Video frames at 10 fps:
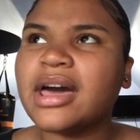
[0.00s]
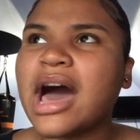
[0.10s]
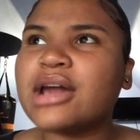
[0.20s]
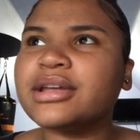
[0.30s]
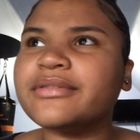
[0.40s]

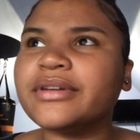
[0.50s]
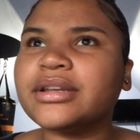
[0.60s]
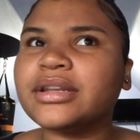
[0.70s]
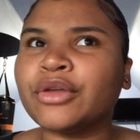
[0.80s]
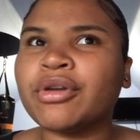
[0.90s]
I don't
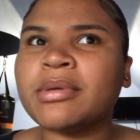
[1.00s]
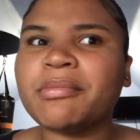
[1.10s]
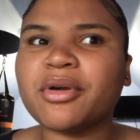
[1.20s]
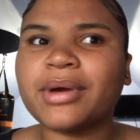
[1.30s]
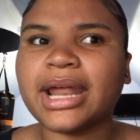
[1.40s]
even
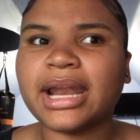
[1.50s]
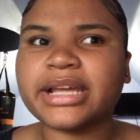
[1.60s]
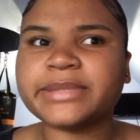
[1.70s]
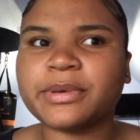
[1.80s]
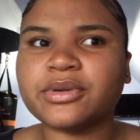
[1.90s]
remember what I
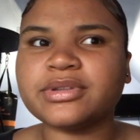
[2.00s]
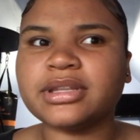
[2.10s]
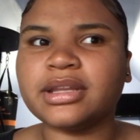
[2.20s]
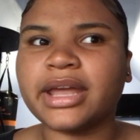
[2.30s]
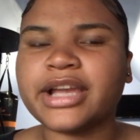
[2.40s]
last
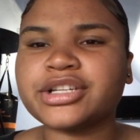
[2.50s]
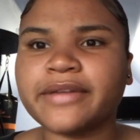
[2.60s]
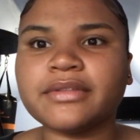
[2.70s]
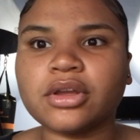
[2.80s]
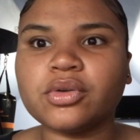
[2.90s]
posted. I actually
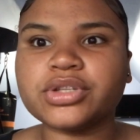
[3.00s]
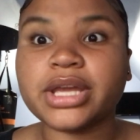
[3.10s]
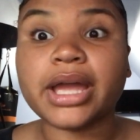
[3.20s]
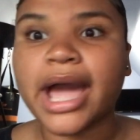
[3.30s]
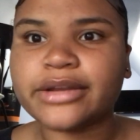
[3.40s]
have to go
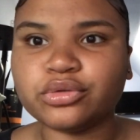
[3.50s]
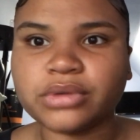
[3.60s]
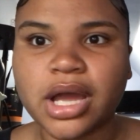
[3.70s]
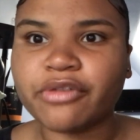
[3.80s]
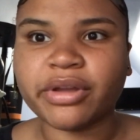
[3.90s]
check. I do
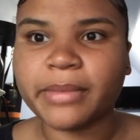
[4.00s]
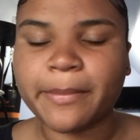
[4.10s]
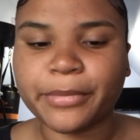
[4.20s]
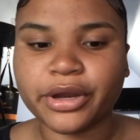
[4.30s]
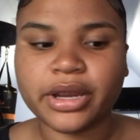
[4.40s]
not
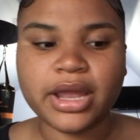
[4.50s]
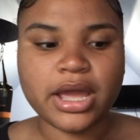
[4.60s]
remember.